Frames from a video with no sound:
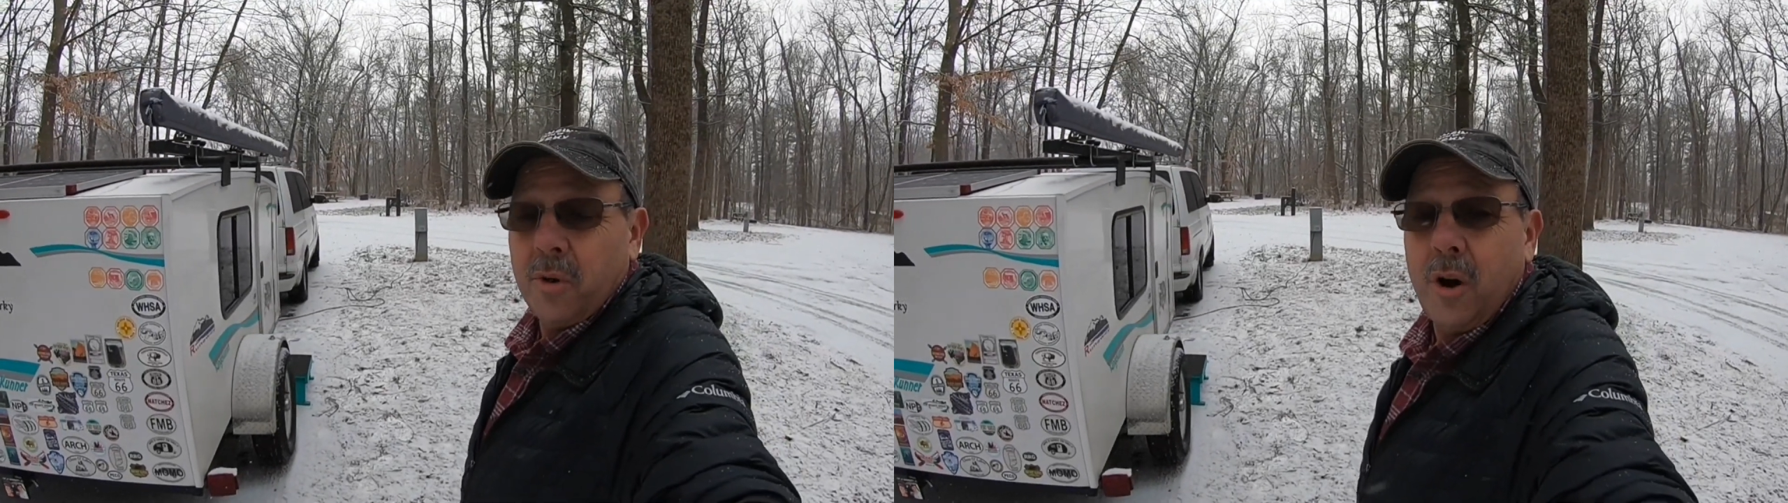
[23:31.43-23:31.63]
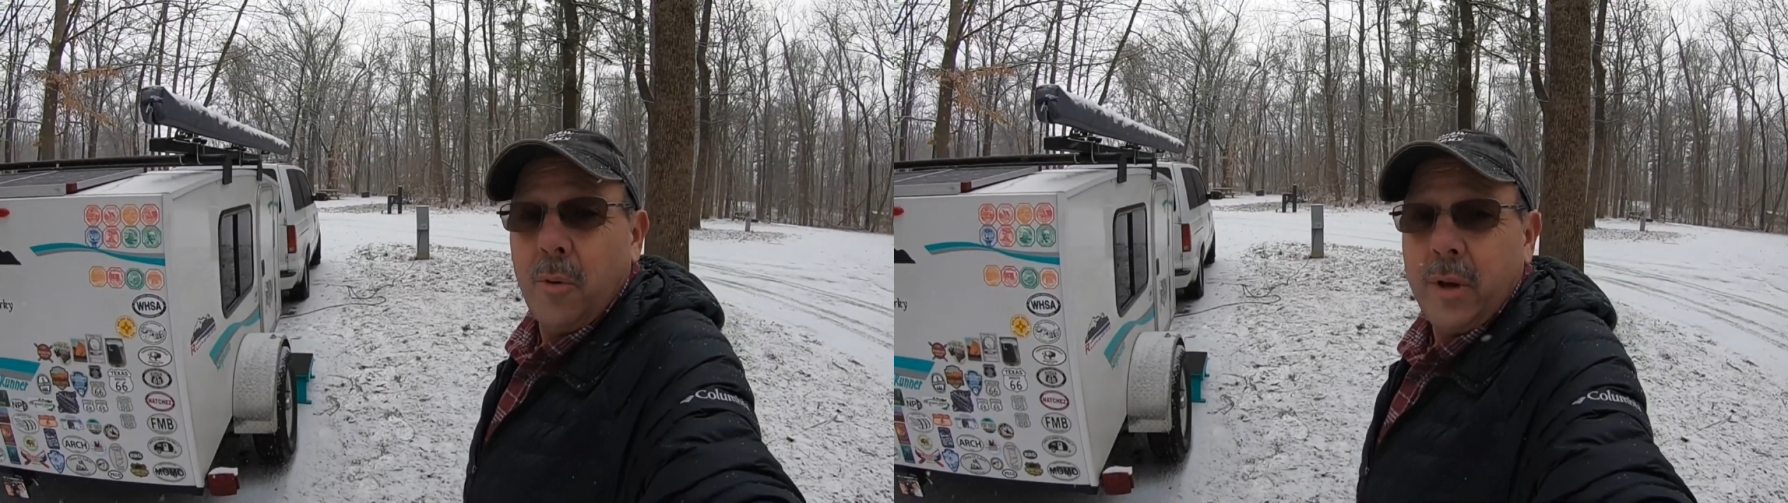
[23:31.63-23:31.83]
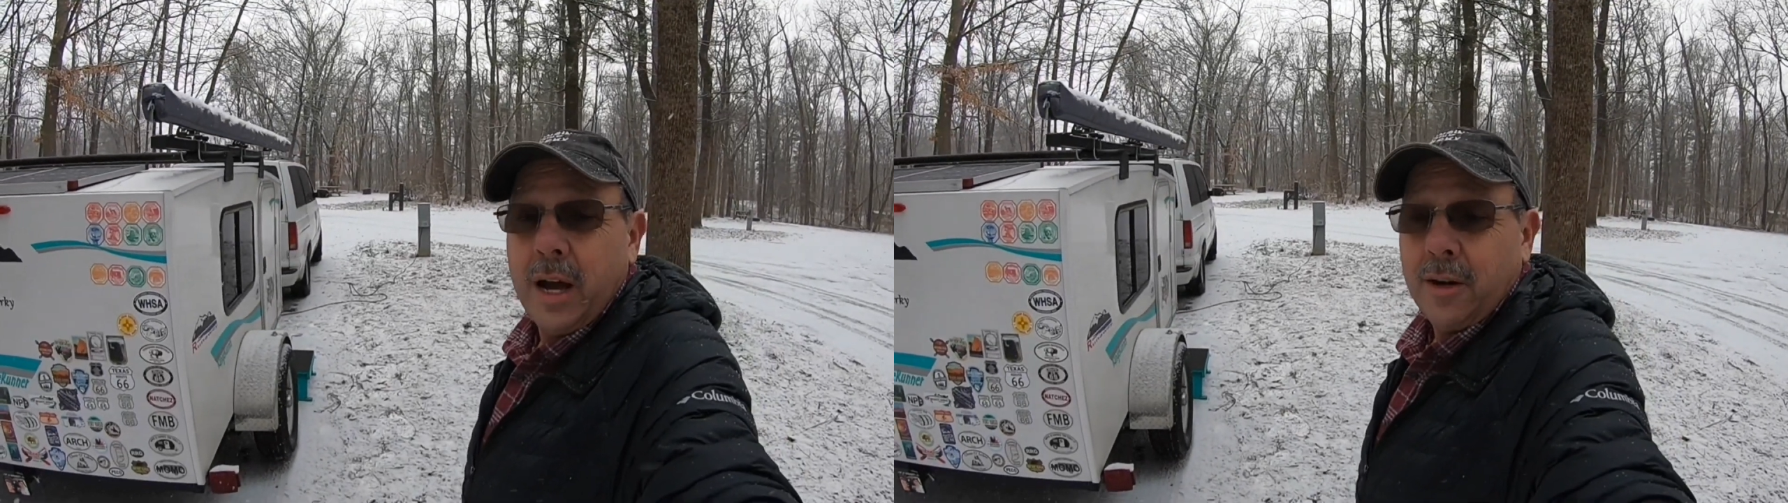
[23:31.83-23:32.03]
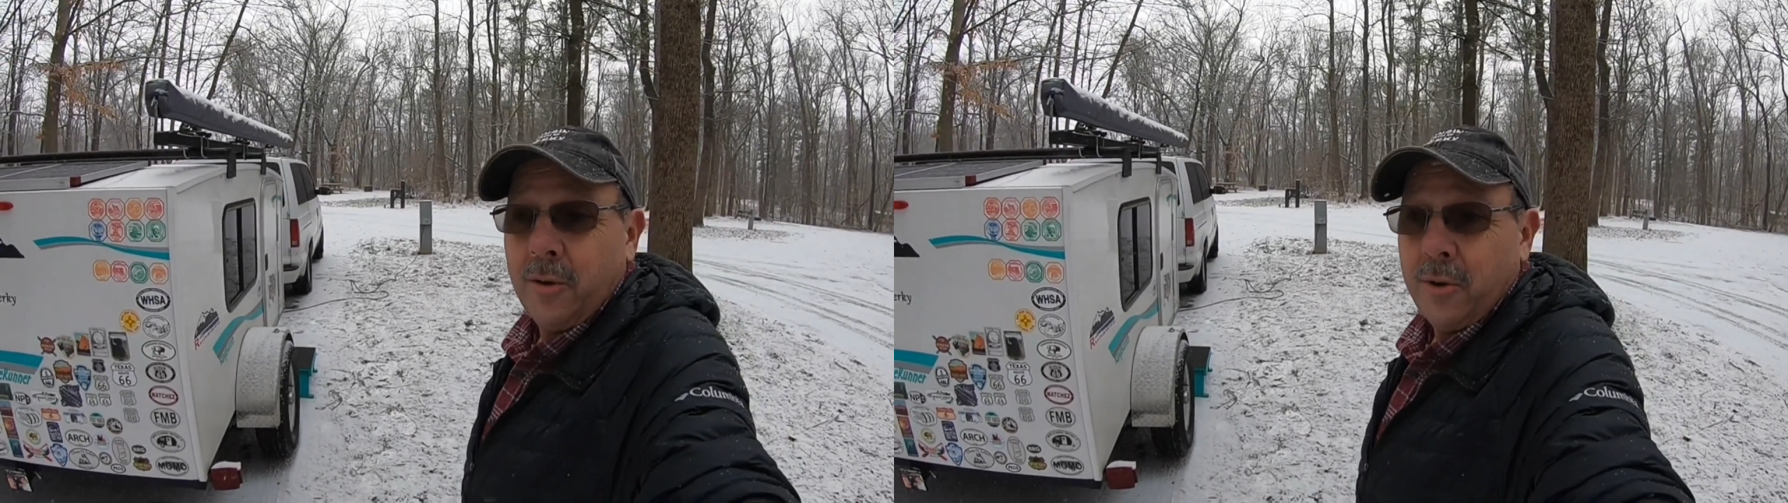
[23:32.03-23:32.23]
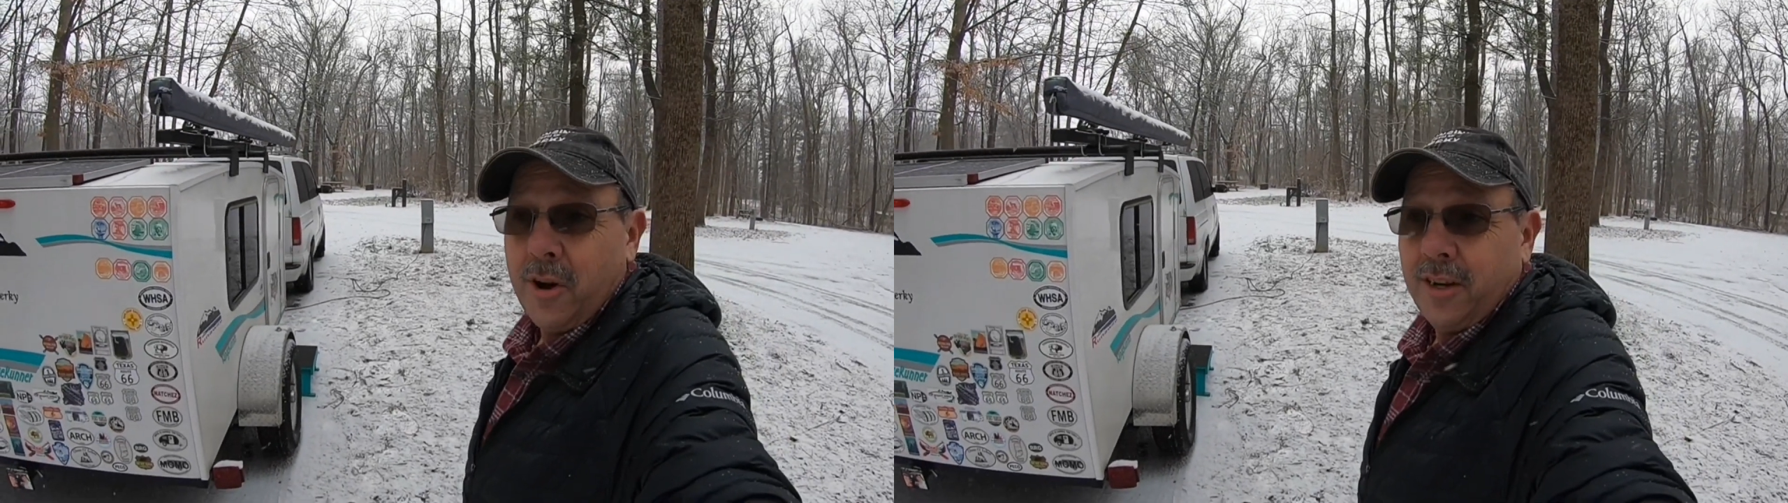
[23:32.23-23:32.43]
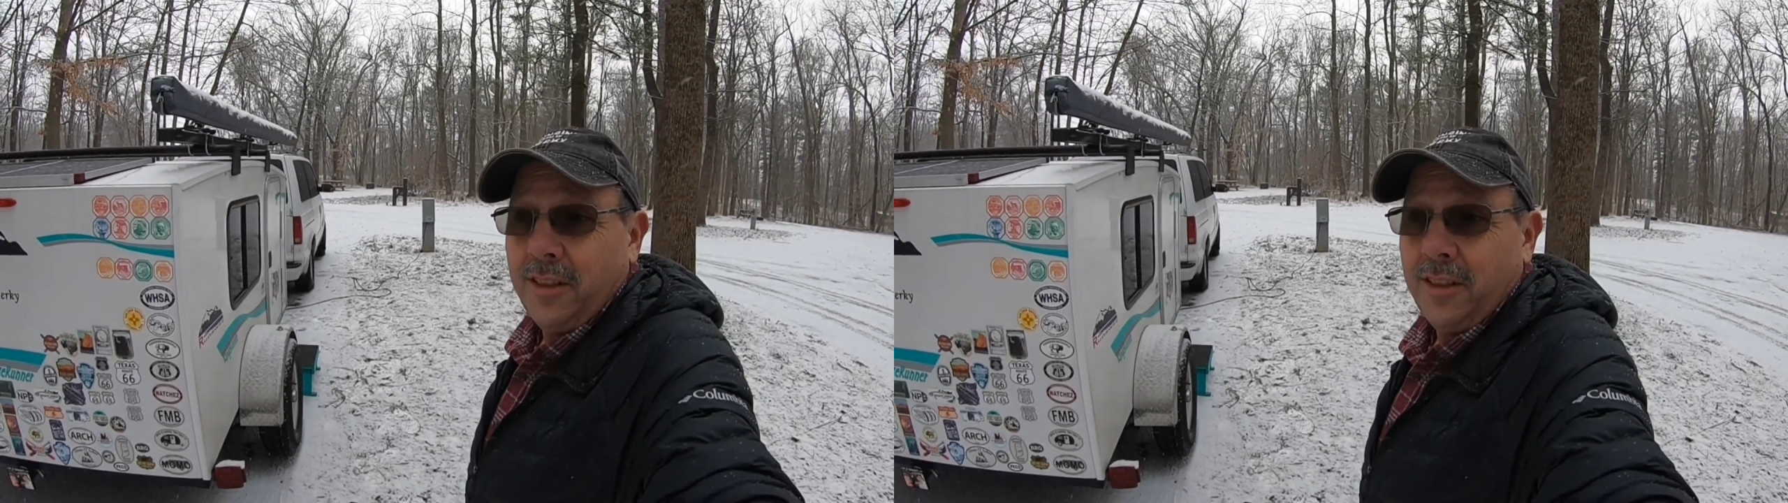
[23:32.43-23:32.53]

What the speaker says: what all we got going on in